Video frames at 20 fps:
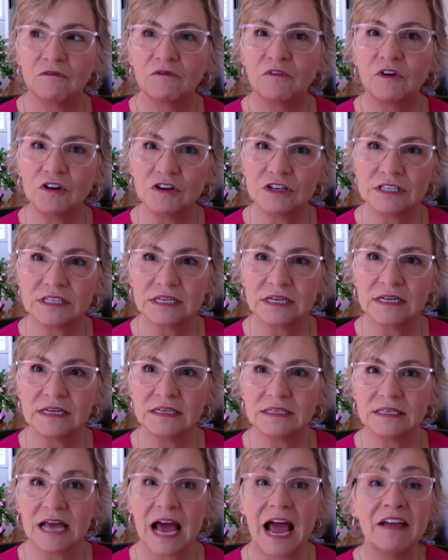
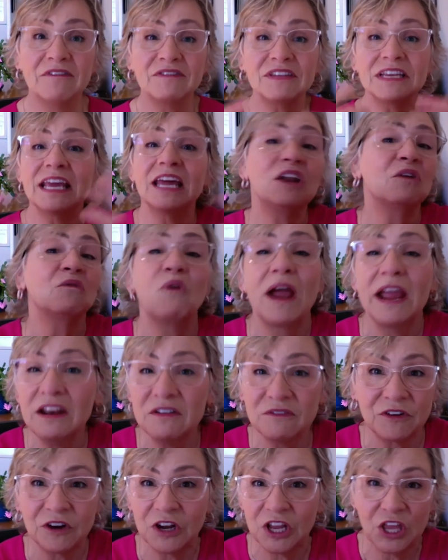versus I have to get it right for